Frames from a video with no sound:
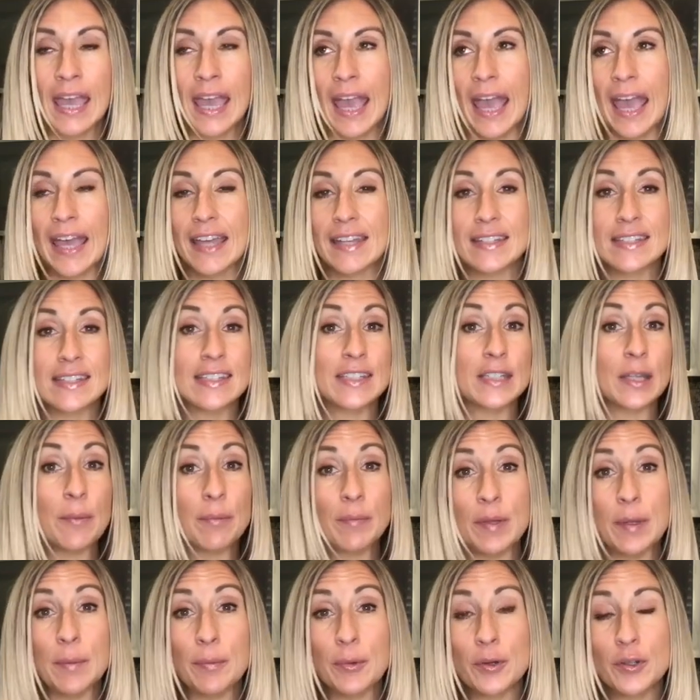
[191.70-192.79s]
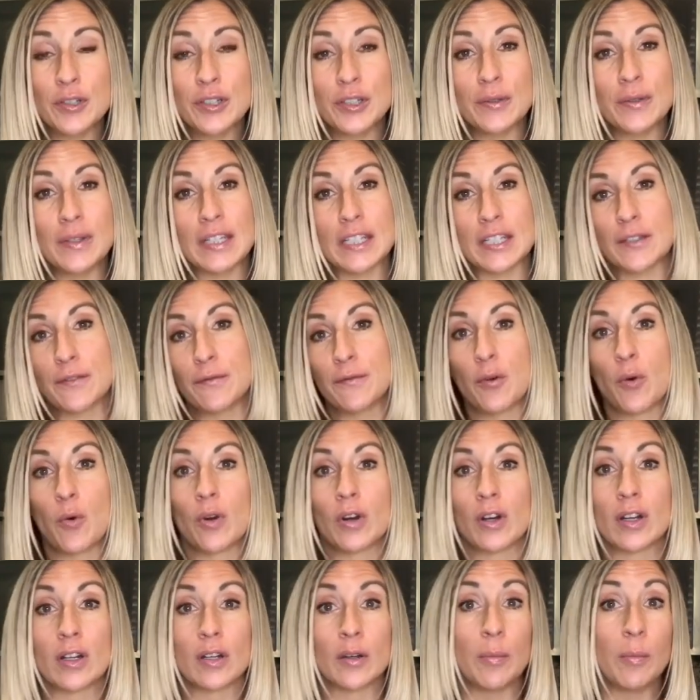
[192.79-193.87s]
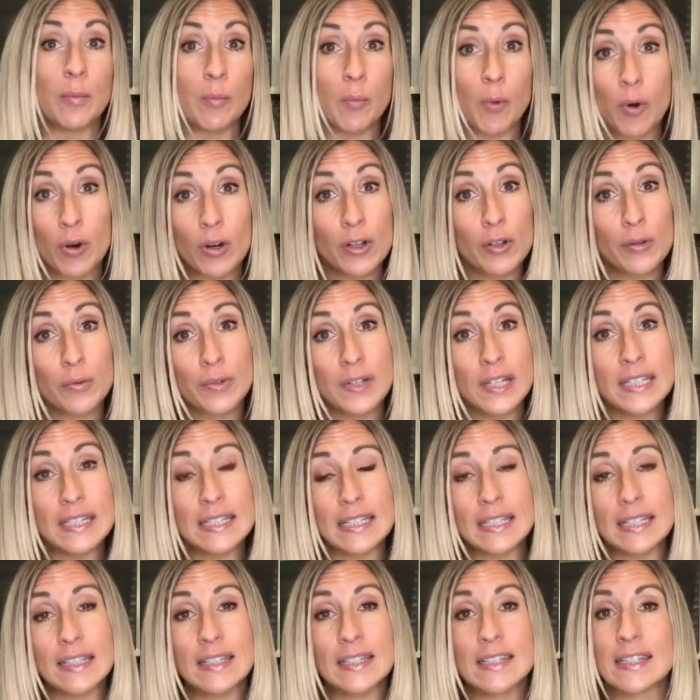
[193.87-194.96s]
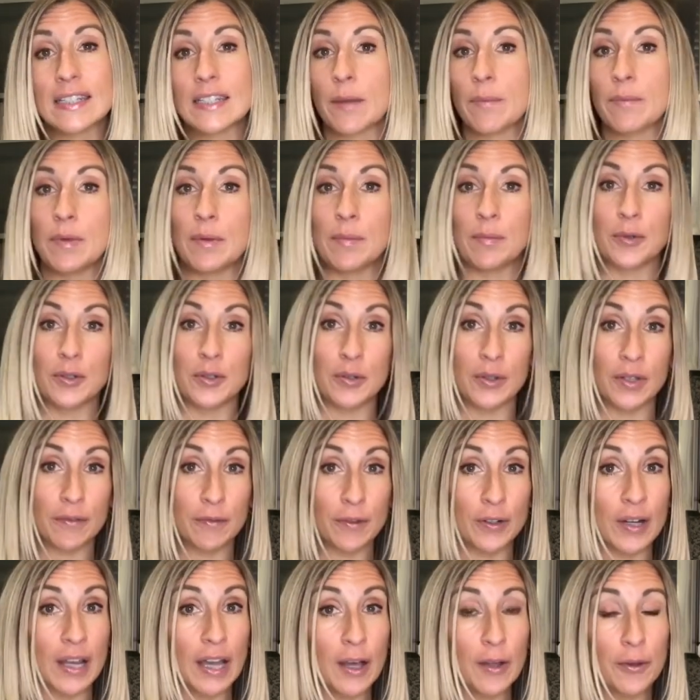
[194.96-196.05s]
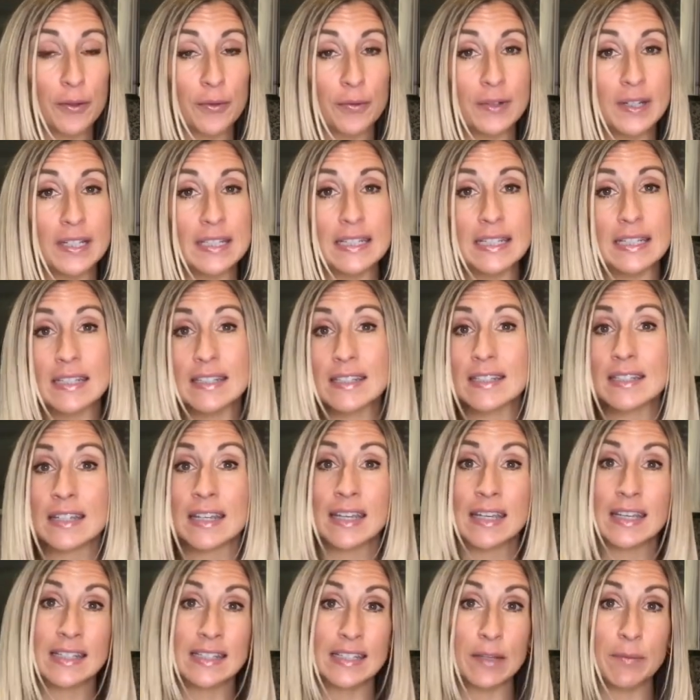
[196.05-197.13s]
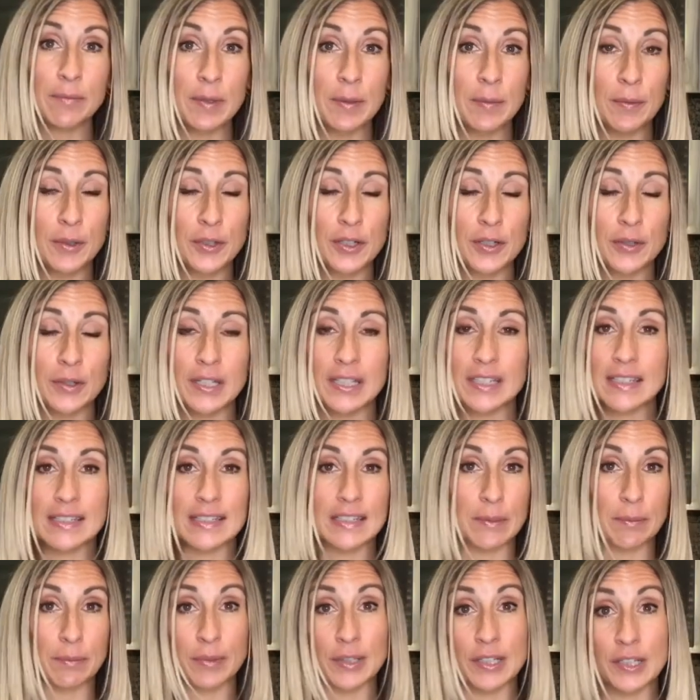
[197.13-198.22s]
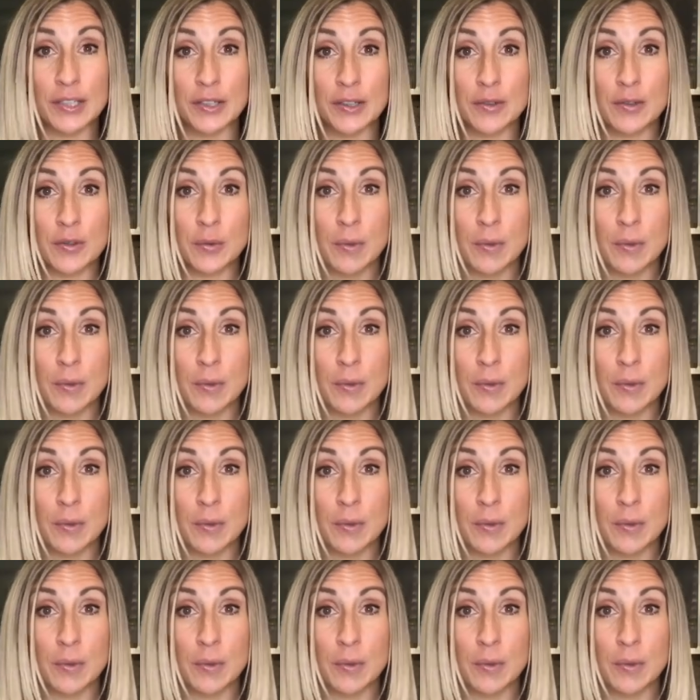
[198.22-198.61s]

And some people do this for moral reasons, some people do it for health reasons, some people do it simply to lose